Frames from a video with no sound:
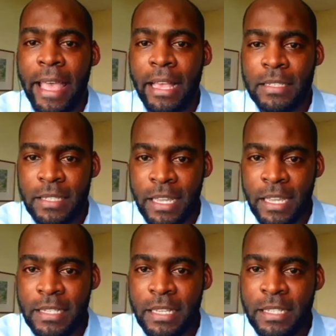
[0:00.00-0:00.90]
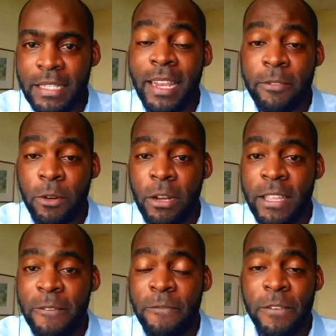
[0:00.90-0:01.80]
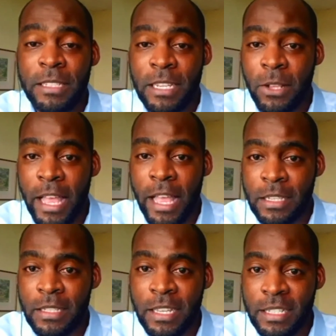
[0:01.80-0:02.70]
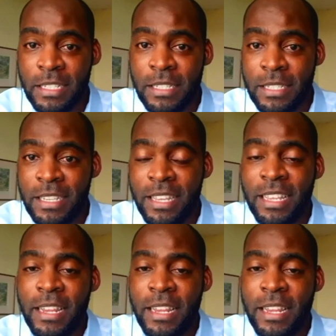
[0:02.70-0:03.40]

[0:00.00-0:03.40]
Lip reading: exercises, literally physical exercises